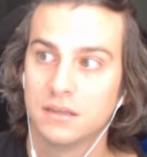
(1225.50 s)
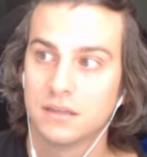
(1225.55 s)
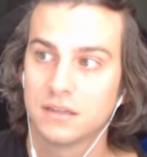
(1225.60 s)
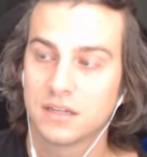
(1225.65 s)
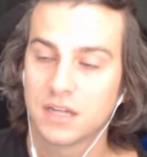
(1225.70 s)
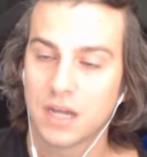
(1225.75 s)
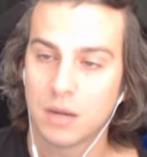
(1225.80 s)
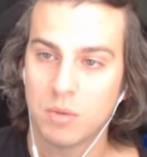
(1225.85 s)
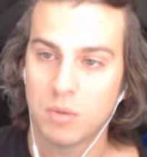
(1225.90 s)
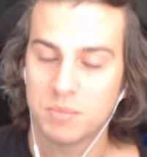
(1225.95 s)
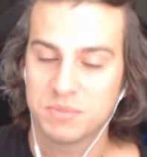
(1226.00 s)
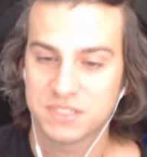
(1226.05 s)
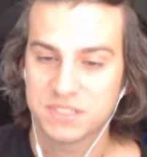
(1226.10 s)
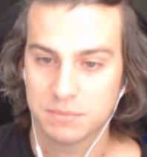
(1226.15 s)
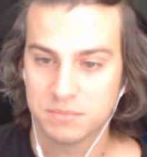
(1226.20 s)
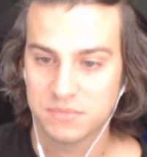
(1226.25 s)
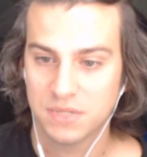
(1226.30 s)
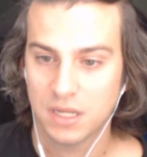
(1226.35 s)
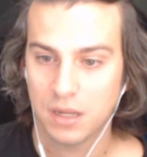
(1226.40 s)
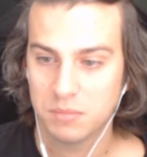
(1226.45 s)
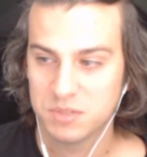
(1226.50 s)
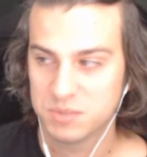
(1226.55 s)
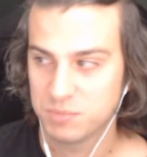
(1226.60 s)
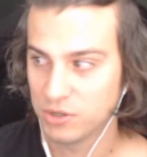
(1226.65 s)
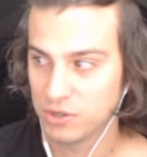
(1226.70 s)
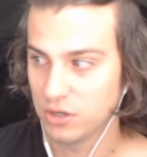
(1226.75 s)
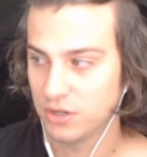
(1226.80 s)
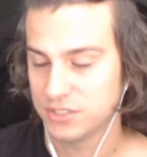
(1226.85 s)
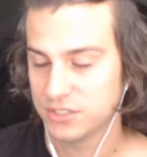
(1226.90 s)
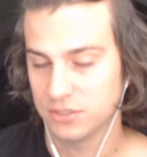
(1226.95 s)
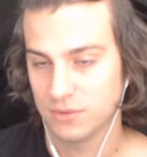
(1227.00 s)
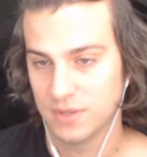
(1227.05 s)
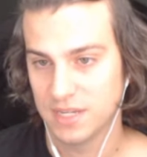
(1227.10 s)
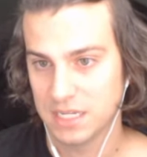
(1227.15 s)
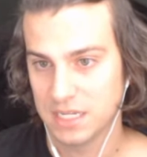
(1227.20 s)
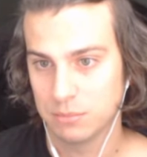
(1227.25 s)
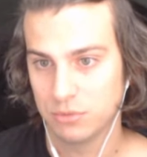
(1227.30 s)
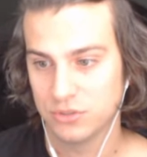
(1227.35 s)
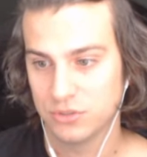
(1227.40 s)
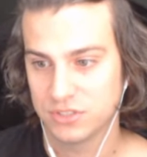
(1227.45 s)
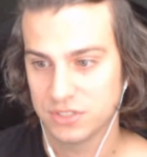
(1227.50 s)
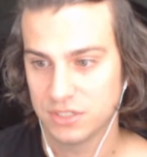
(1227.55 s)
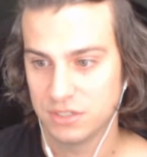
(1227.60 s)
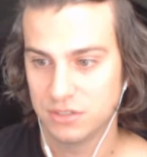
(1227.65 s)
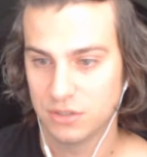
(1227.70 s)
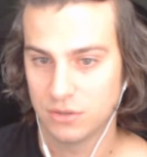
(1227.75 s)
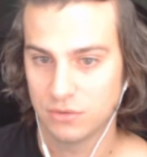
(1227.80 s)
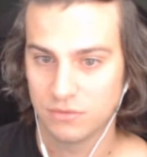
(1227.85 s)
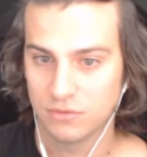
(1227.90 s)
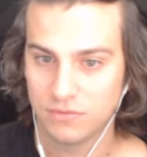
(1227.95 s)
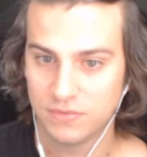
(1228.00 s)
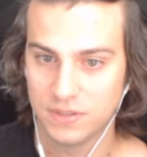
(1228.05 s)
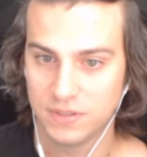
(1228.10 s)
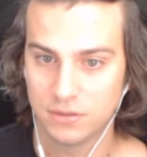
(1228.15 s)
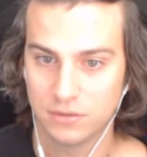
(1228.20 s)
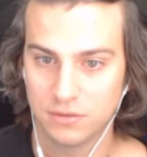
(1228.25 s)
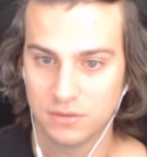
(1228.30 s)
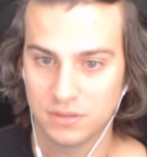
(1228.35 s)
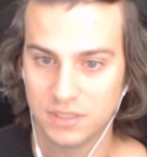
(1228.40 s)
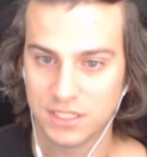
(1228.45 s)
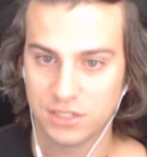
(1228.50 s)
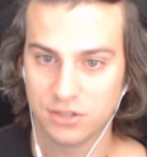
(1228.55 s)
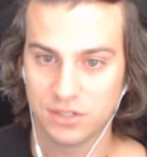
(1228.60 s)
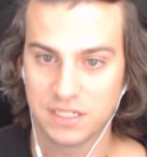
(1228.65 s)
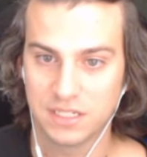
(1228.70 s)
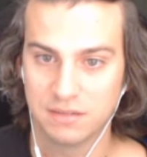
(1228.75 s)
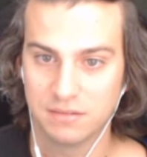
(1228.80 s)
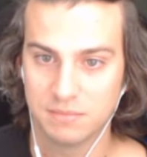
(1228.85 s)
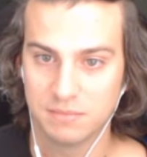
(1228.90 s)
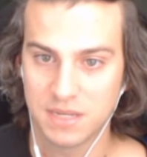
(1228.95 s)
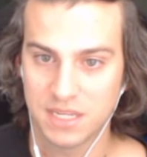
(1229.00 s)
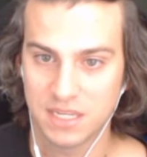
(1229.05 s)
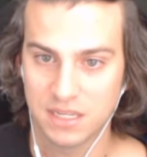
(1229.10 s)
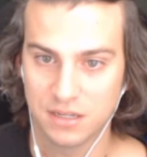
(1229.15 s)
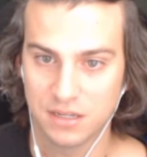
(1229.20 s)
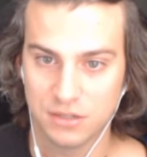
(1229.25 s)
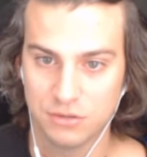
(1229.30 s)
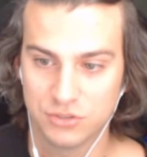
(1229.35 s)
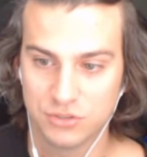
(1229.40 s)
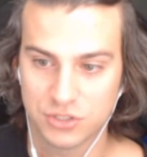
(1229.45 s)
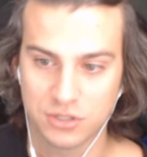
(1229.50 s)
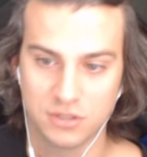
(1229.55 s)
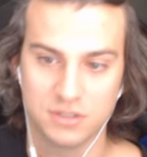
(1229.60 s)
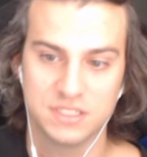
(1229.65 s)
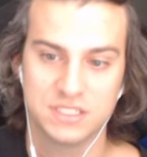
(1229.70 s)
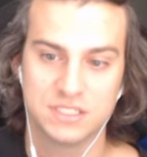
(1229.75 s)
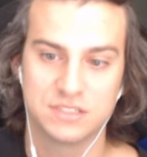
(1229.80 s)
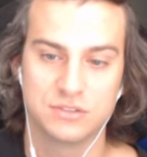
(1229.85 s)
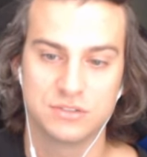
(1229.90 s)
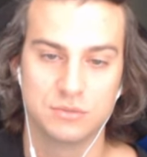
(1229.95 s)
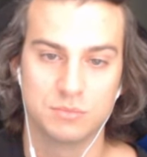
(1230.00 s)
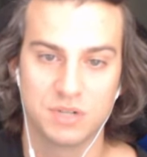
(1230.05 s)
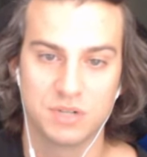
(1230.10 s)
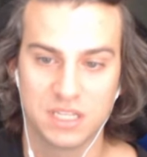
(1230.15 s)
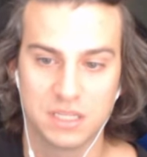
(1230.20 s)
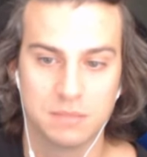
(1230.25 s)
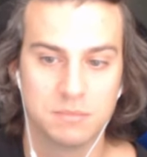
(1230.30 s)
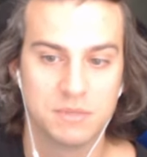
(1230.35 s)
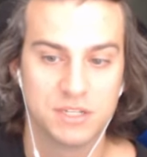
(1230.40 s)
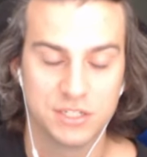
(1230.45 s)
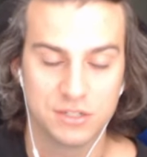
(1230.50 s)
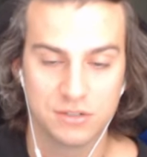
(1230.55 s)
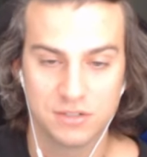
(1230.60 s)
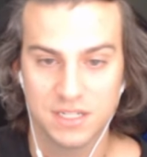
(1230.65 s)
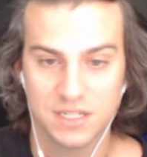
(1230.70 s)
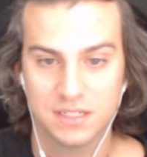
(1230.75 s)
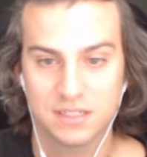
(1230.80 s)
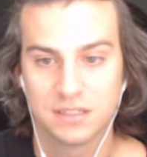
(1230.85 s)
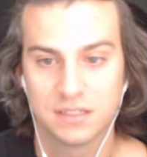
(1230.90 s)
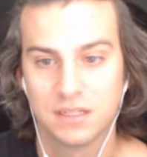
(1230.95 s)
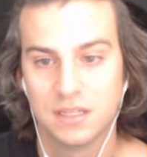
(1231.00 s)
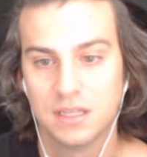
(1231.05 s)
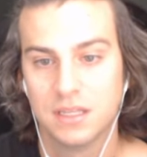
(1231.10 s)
come up sometimes, but are also inkable, so you don't feel like you're making a huge cost to putting them into your deck.